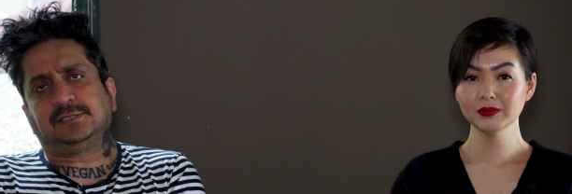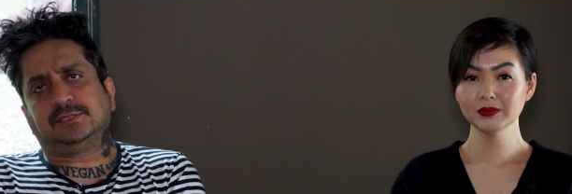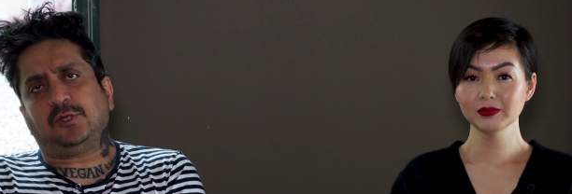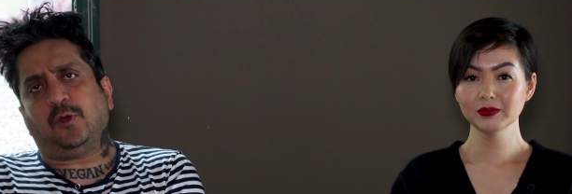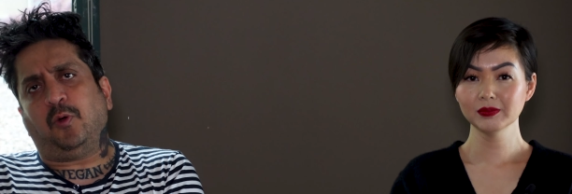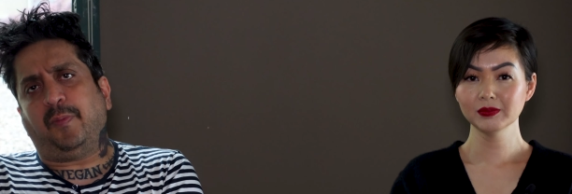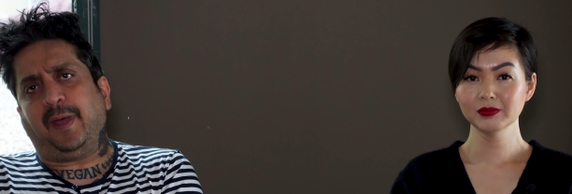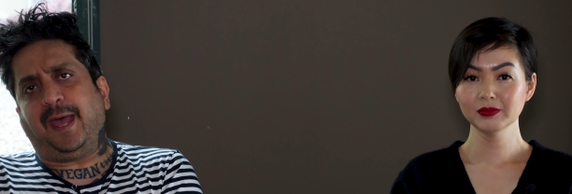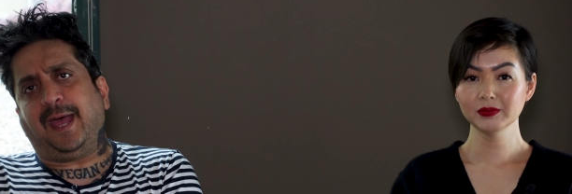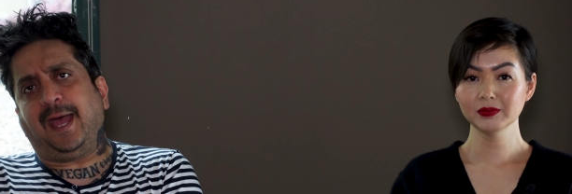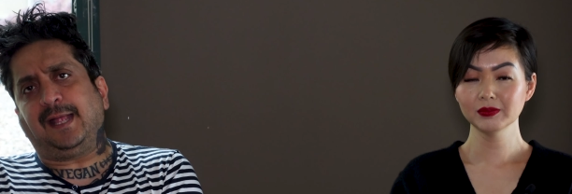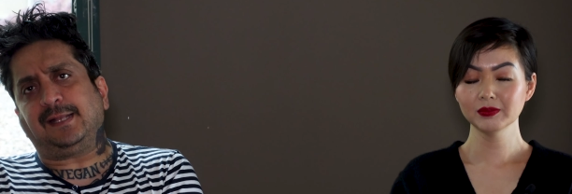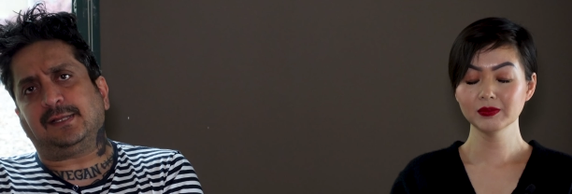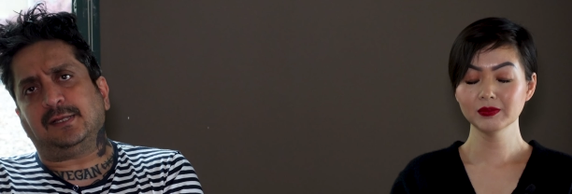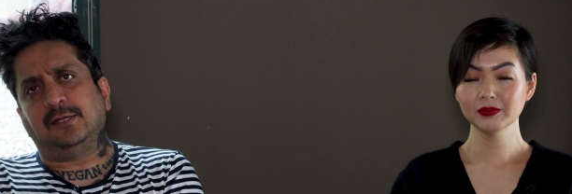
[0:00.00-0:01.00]
Speaker 1: So
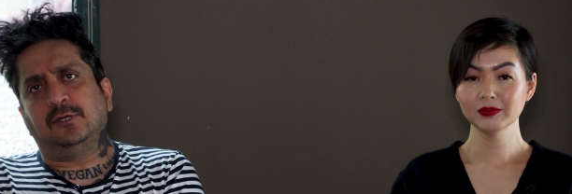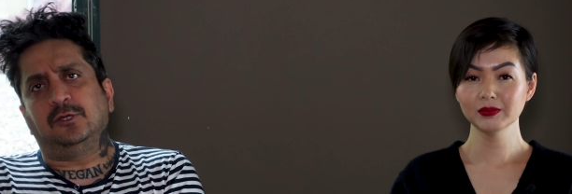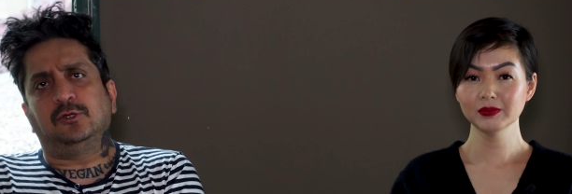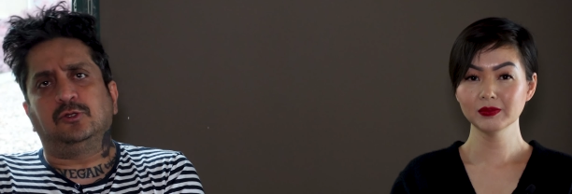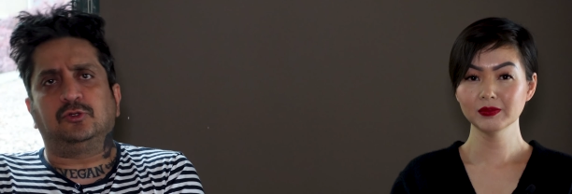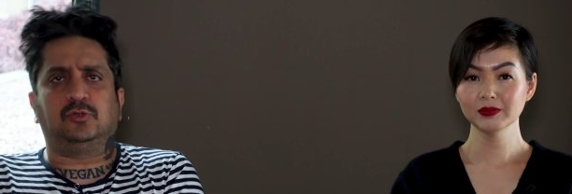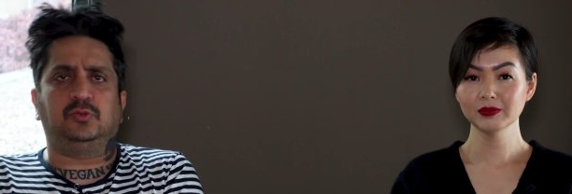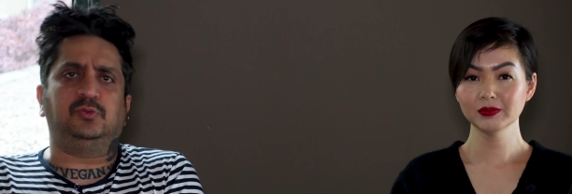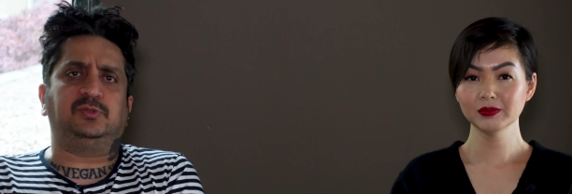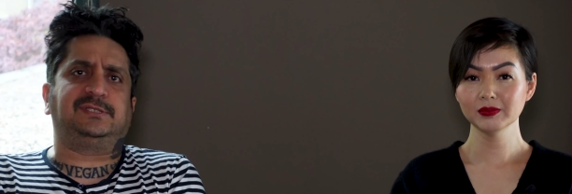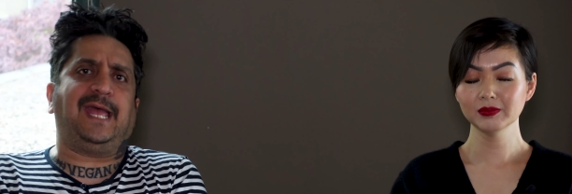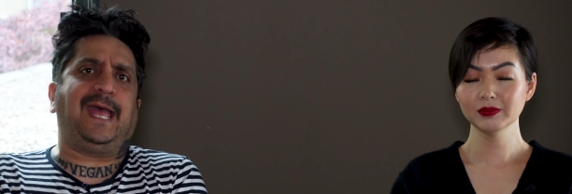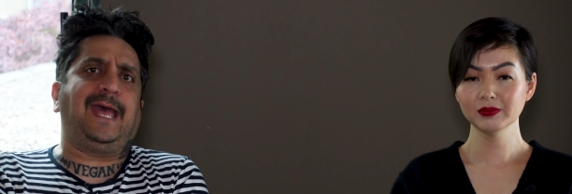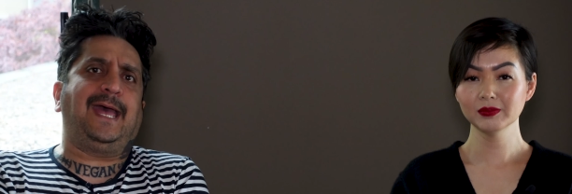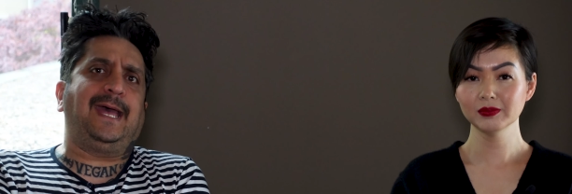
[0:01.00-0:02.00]
bad. Too
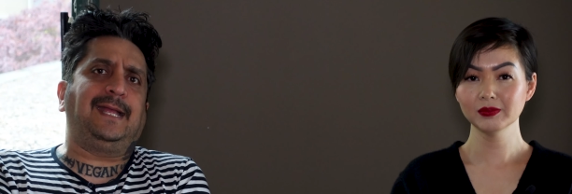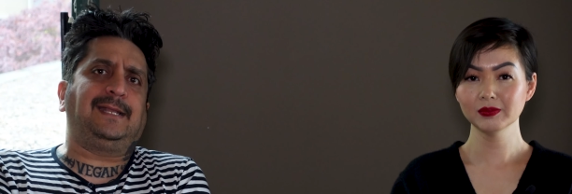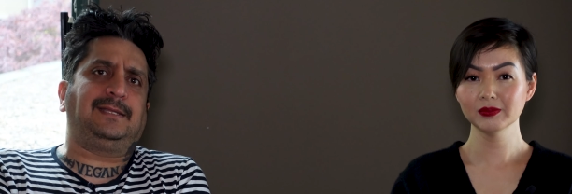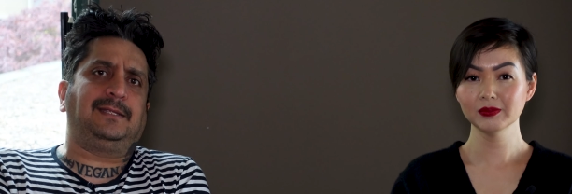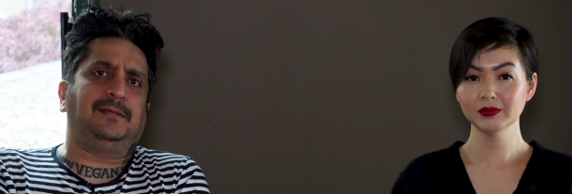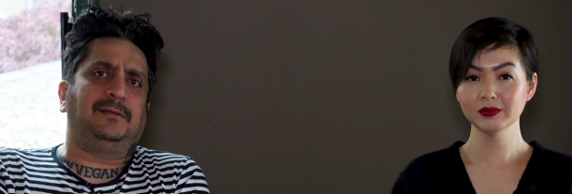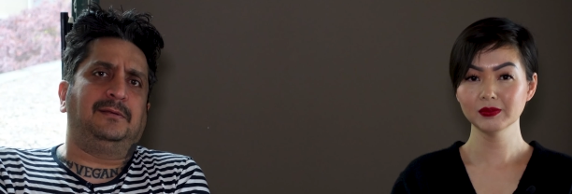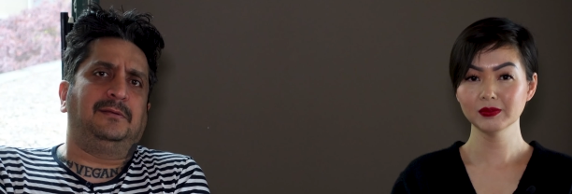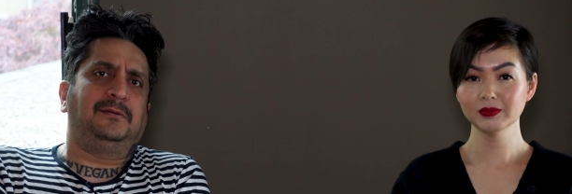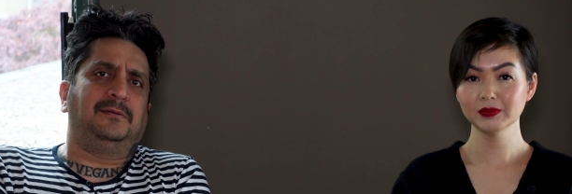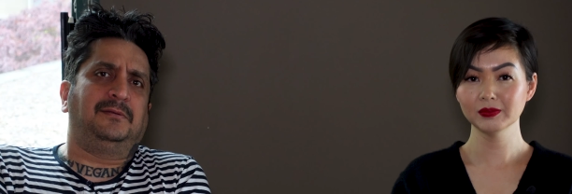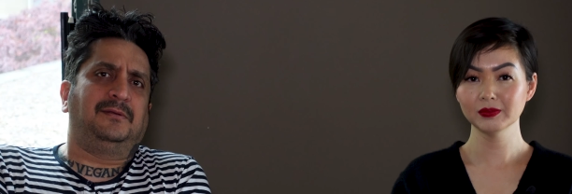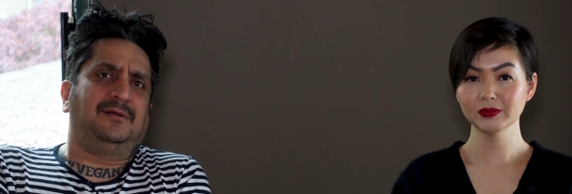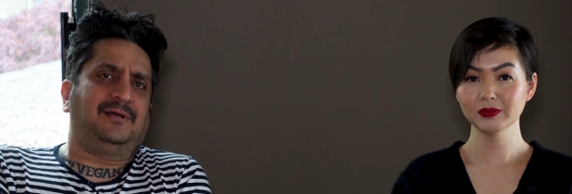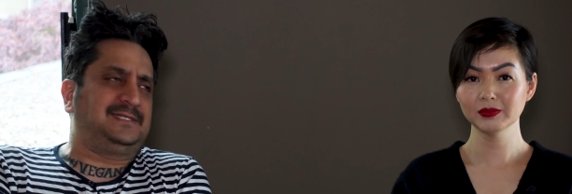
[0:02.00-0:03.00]
sad.
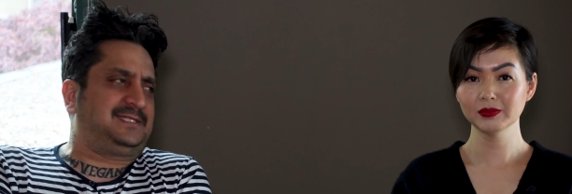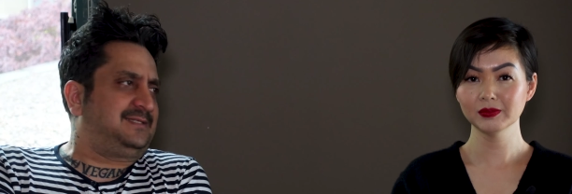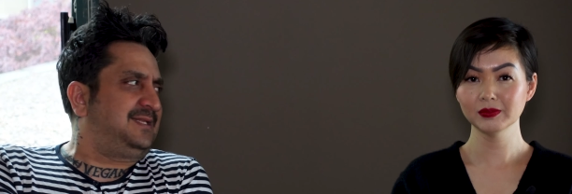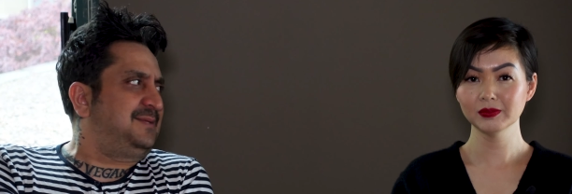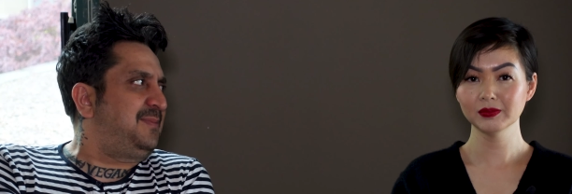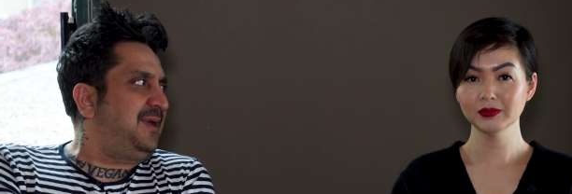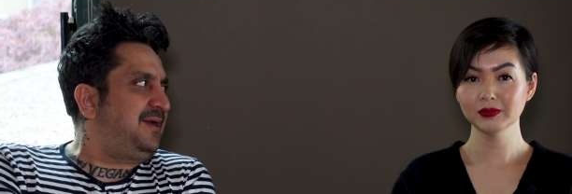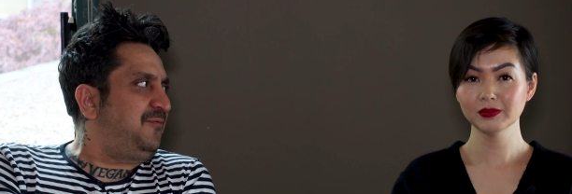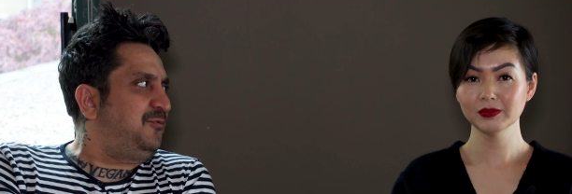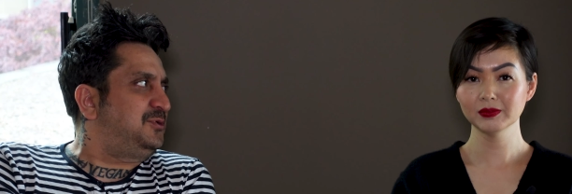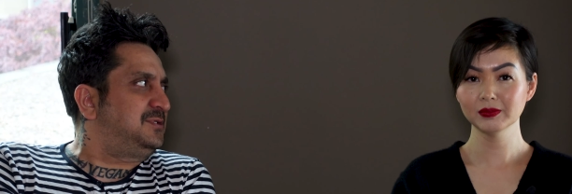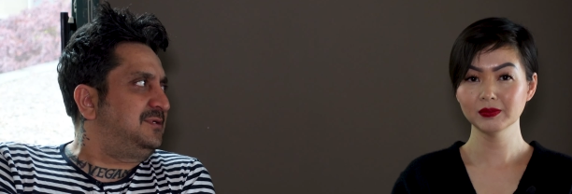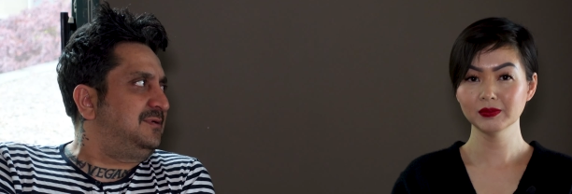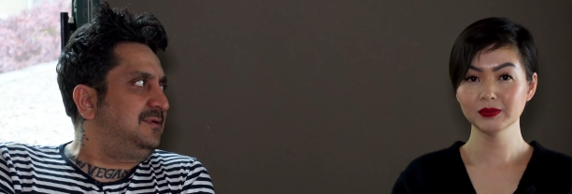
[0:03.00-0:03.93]
I said that backwards.